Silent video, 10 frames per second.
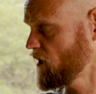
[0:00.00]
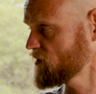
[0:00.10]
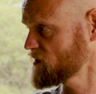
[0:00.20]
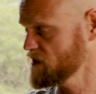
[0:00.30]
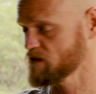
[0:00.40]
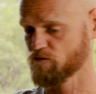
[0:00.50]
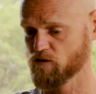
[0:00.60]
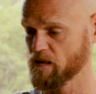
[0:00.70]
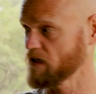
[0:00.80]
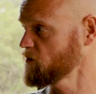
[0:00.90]
season
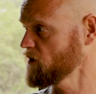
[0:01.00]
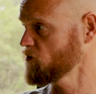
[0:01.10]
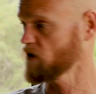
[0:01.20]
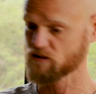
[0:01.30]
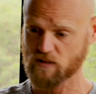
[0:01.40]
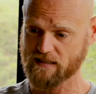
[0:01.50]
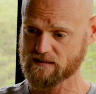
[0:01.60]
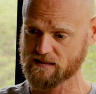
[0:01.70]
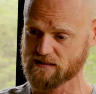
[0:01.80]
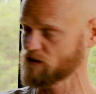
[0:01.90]
for many people, and dry
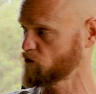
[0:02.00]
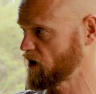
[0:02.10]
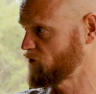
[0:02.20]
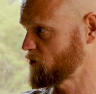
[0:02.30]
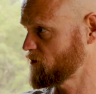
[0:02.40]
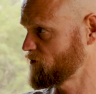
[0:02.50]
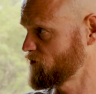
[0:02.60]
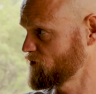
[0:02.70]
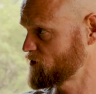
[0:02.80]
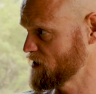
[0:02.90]
season is the favorite
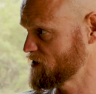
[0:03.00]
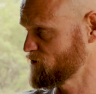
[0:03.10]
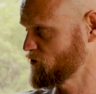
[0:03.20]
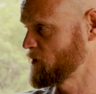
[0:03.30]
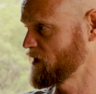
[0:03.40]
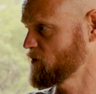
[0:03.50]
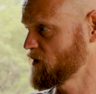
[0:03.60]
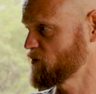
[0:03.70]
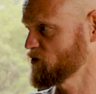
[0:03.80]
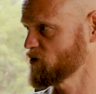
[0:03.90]
season for many people.